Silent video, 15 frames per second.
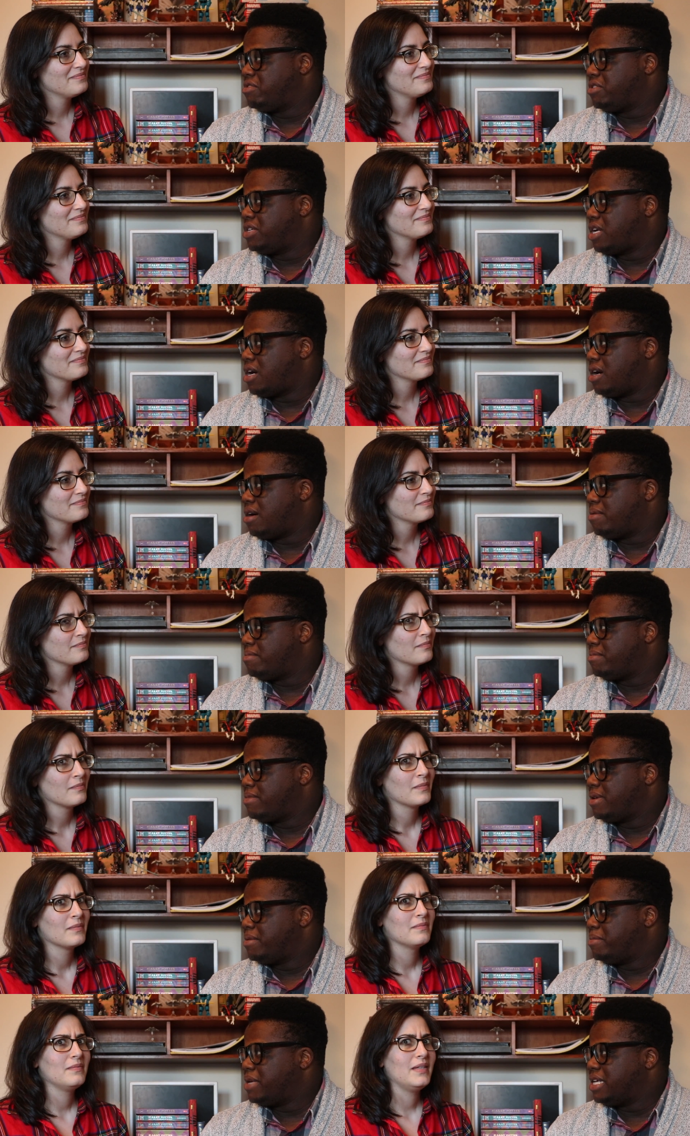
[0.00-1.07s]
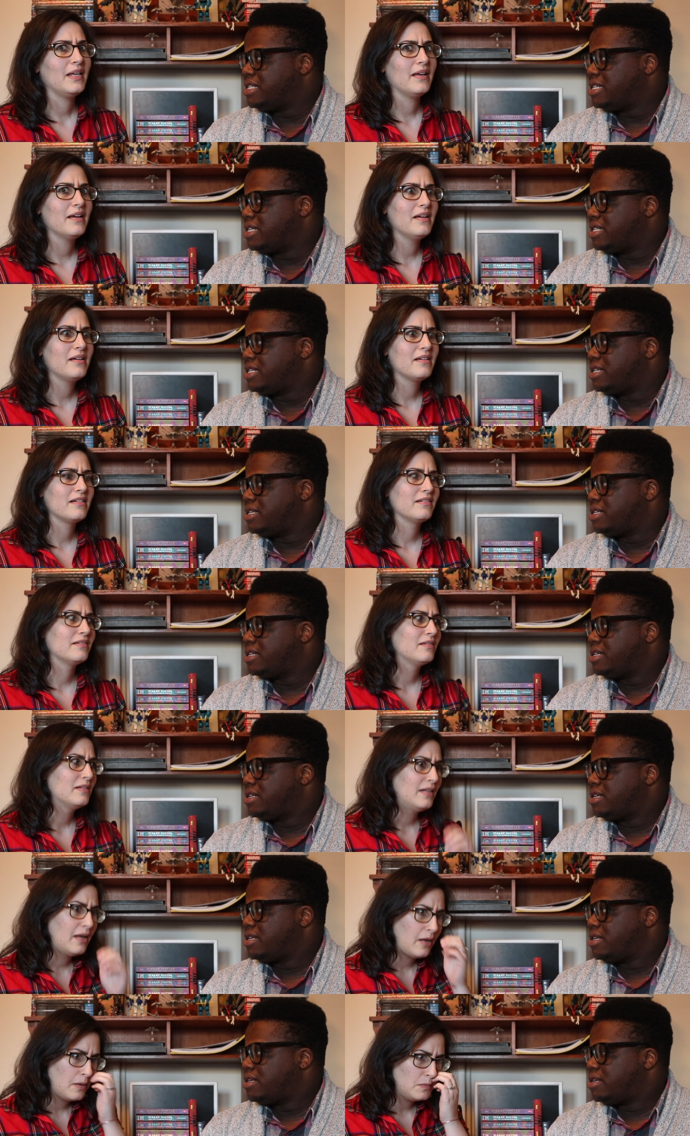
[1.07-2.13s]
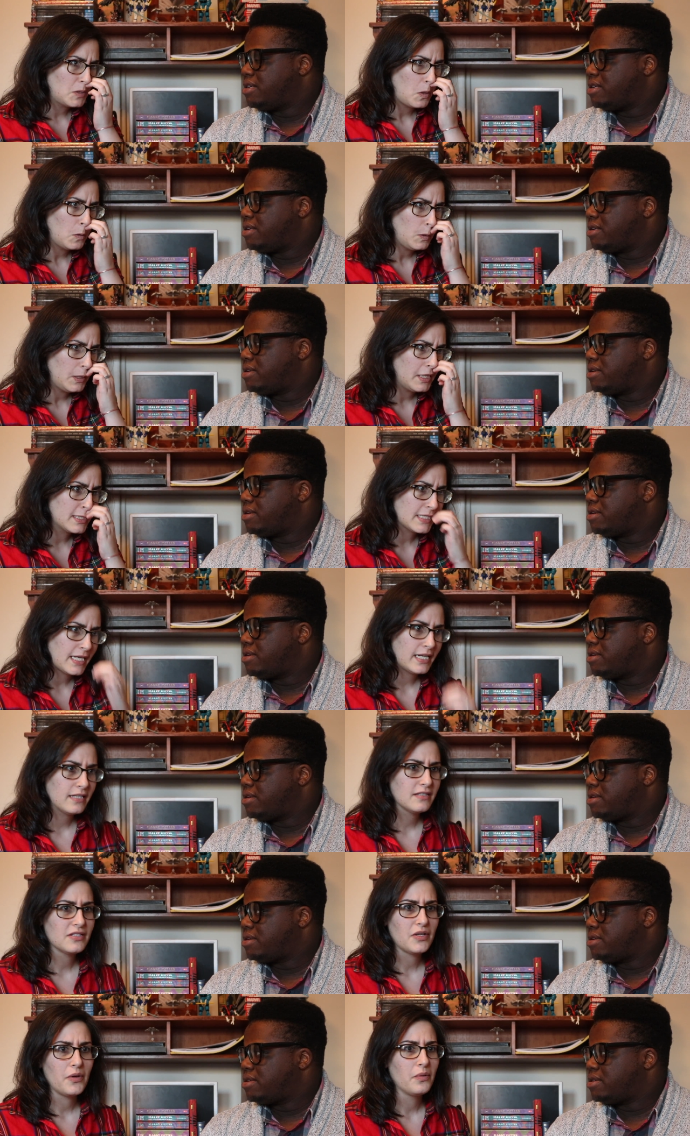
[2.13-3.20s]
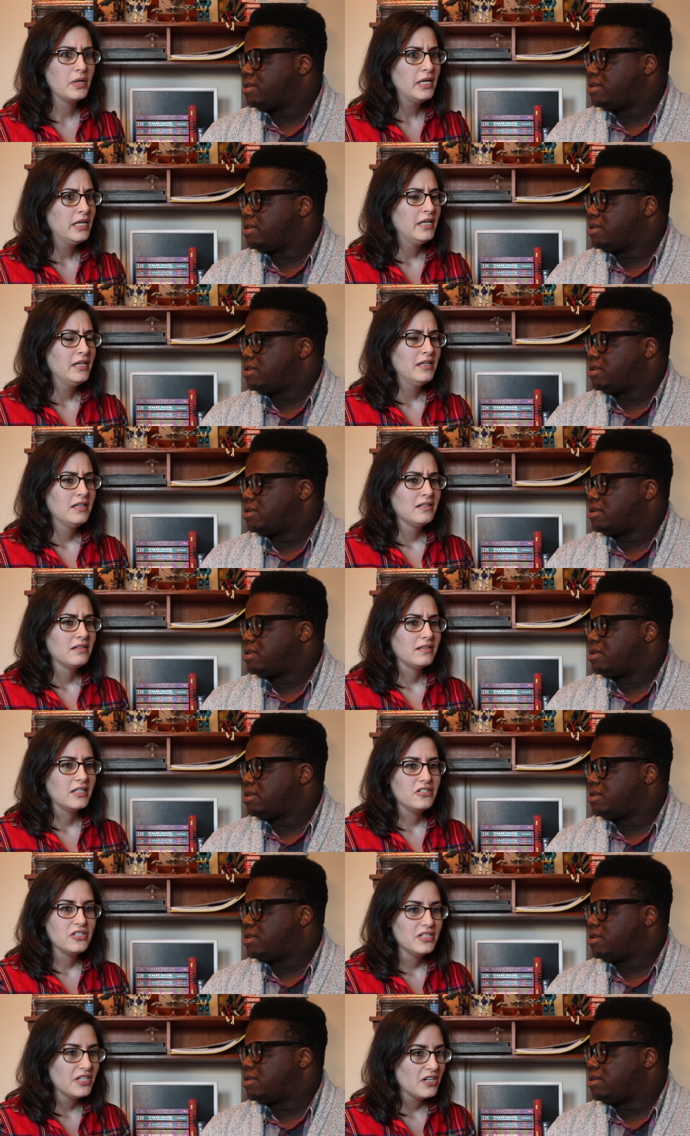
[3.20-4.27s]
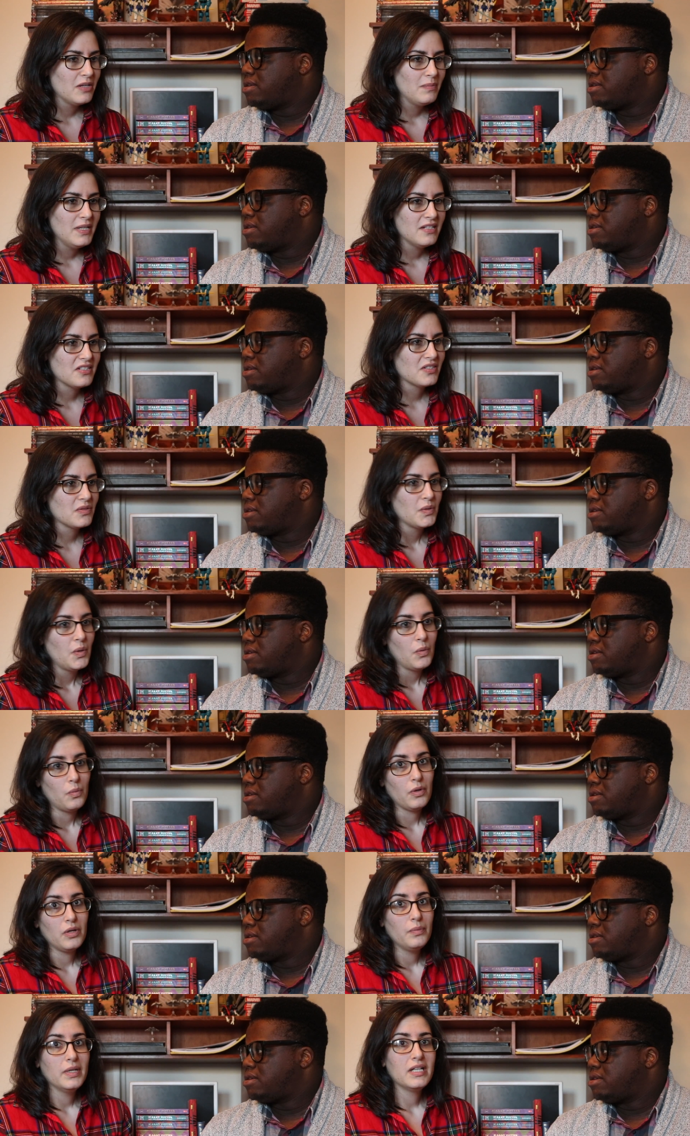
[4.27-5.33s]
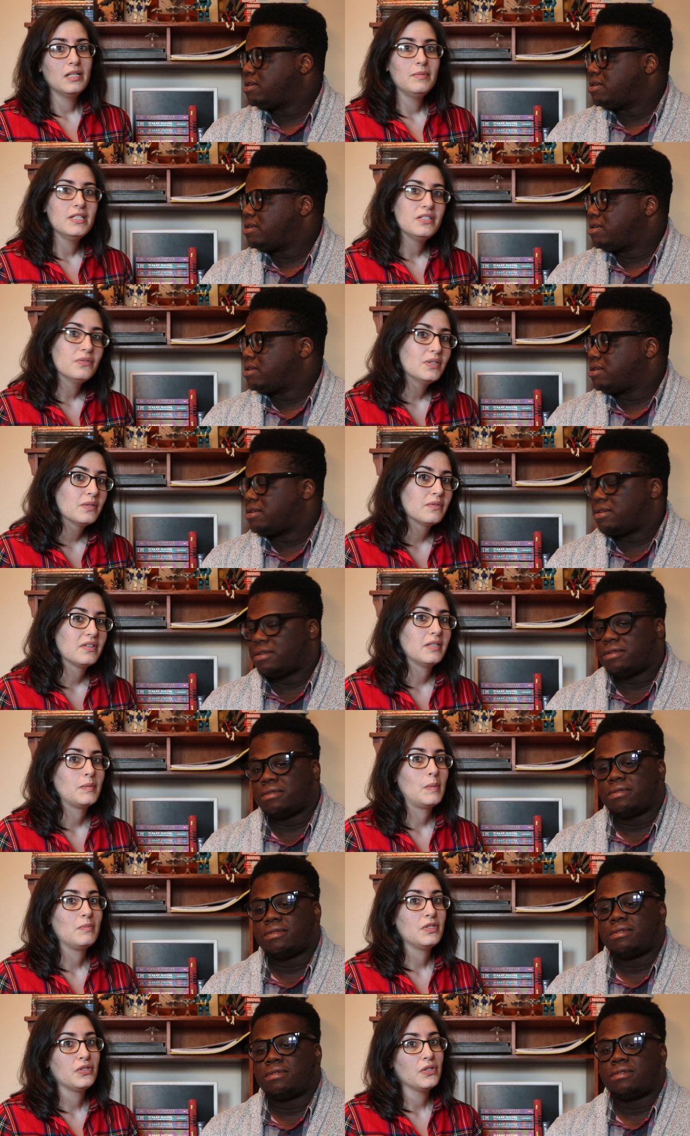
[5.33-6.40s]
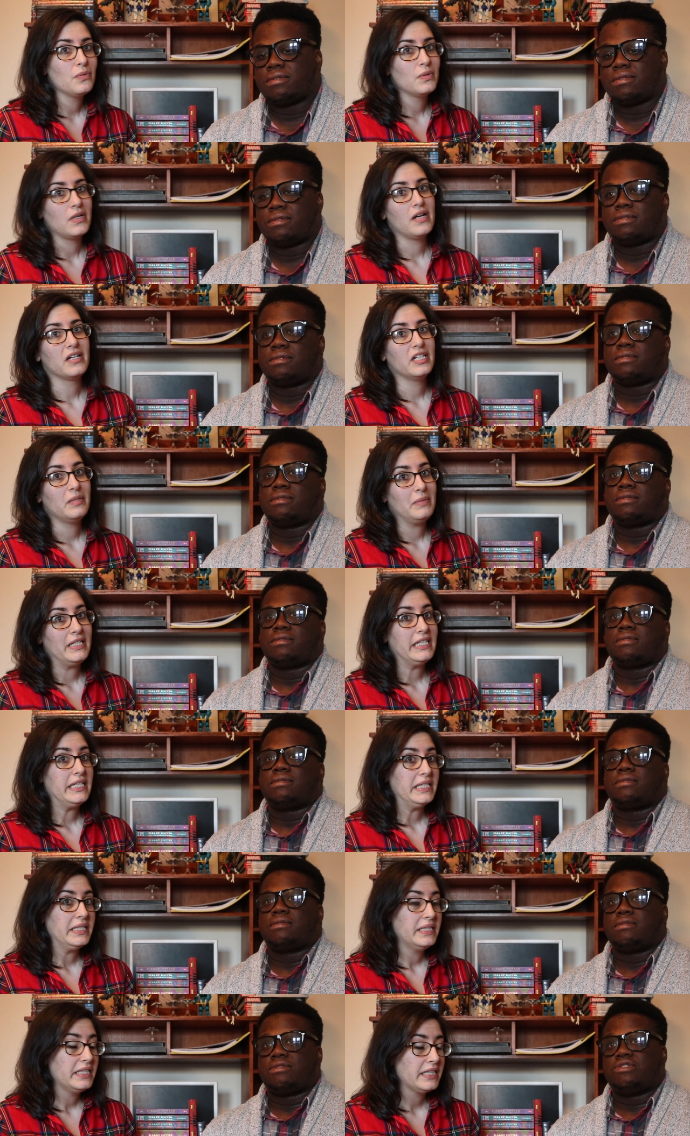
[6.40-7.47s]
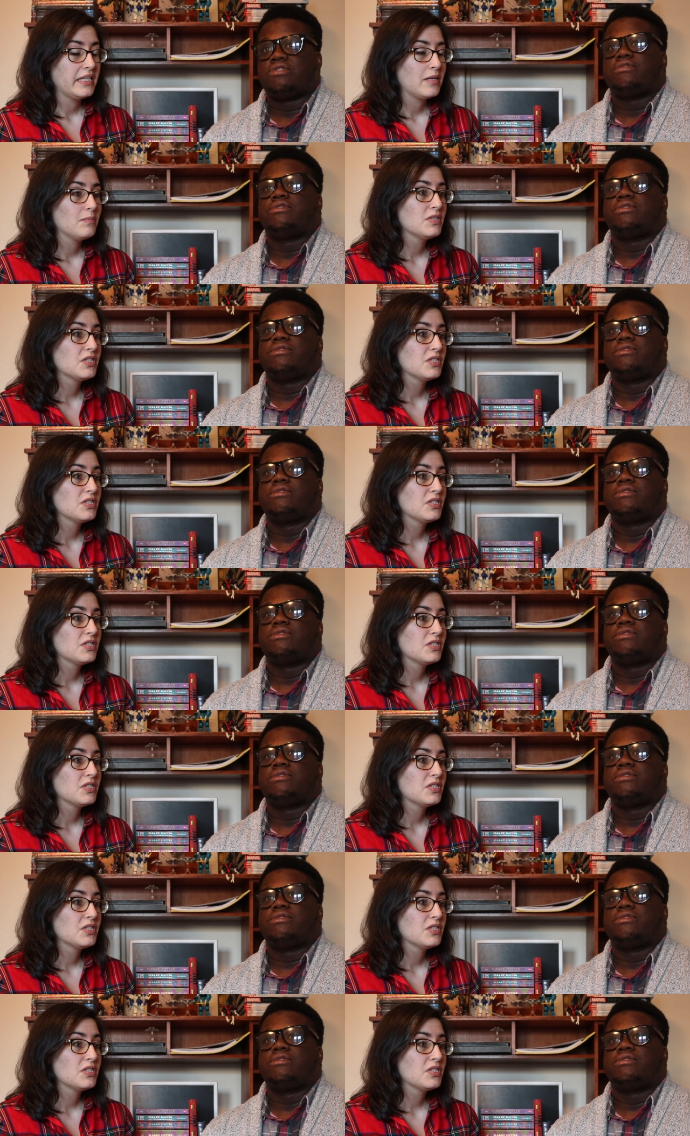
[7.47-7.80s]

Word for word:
Speaker 1: could come, basically? Yeah,
Speaker 2: yeah I'm totally excited. So legendary beasts. What are we going to be doing with them? I'm sure we're not going to be killing them. Sure.